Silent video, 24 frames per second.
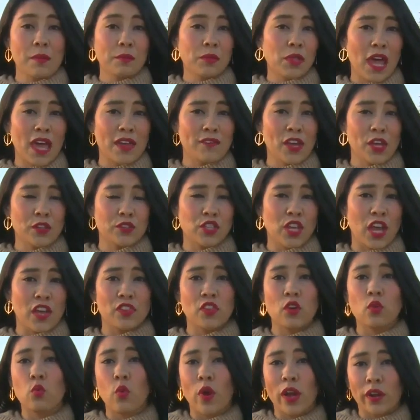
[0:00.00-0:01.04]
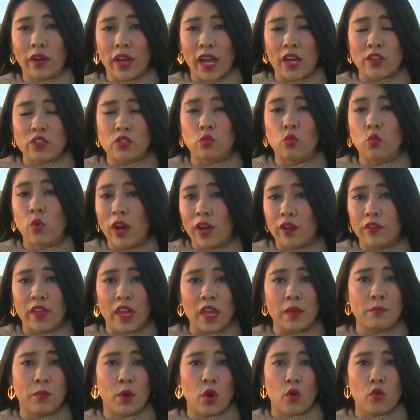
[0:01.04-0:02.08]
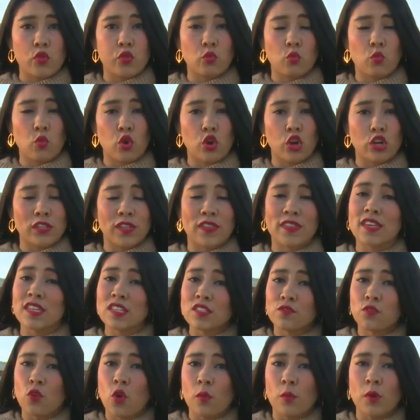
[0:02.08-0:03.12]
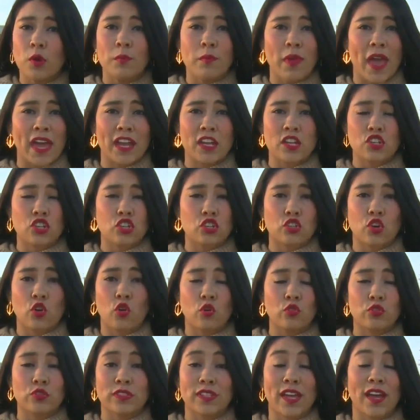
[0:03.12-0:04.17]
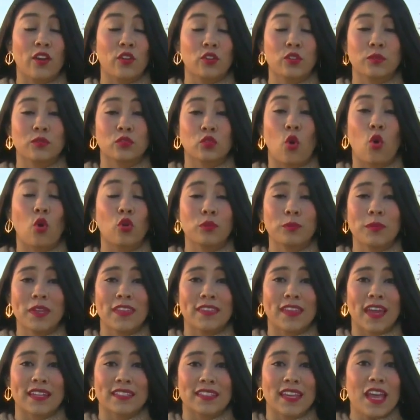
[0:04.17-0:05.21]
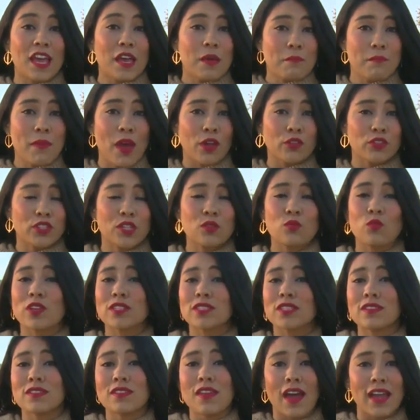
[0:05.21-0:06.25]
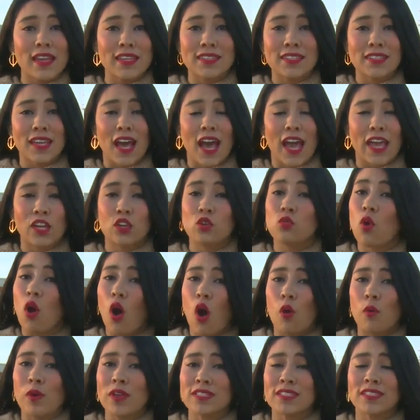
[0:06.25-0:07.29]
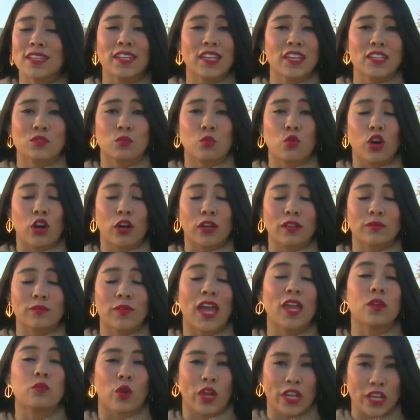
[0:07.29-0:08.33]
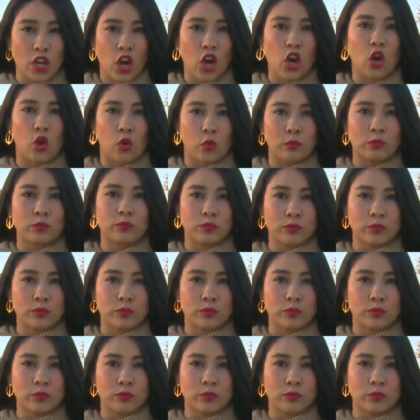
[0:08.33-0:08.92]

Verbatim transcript: I'm live outside the warehouse where they both worked. This former manager told, told told me that Melton was a nice guy who always did his work and went home.